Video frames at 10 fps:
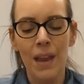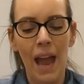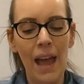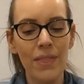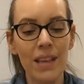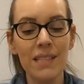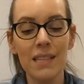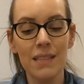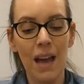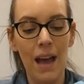And this
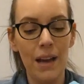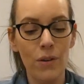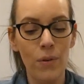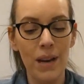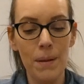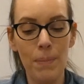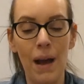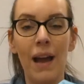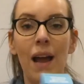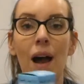is created
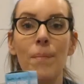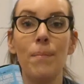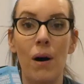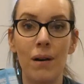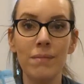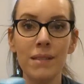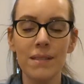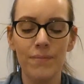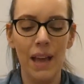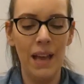by moms,
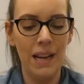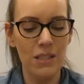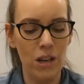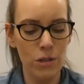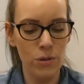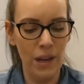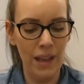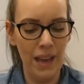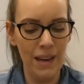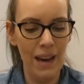and it's
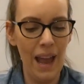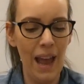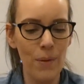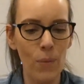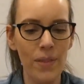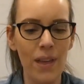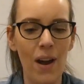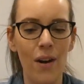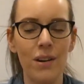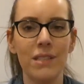Australian. And what they
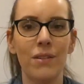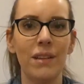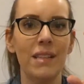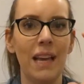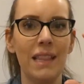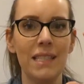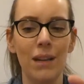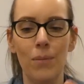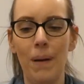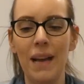are is they're like these
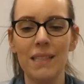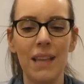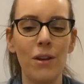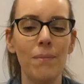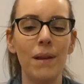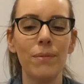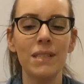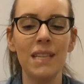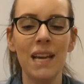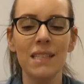little bites, and they're made
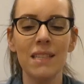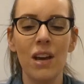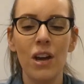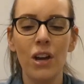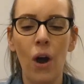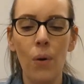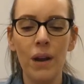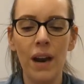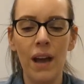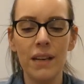with dates,
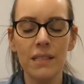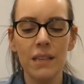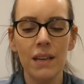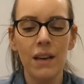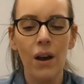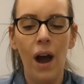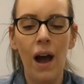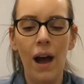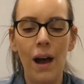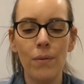coconut,
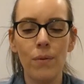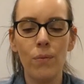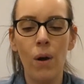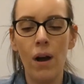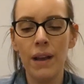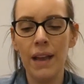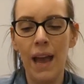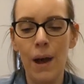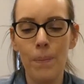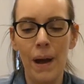raw
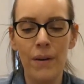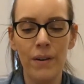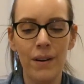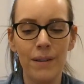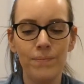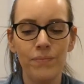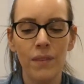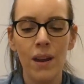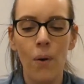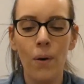cacao powder,
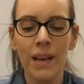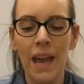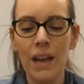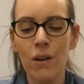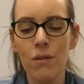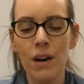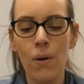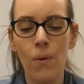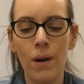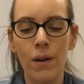organic
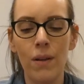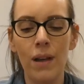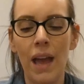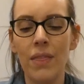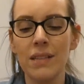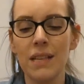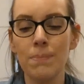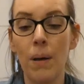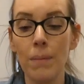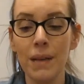coconut oil, and this has
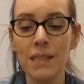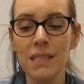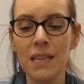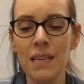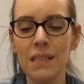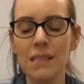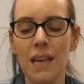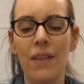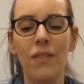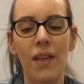pumpkin seeds,
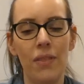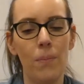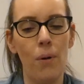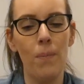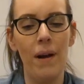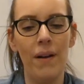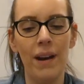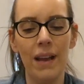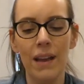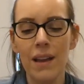and then the probiotic.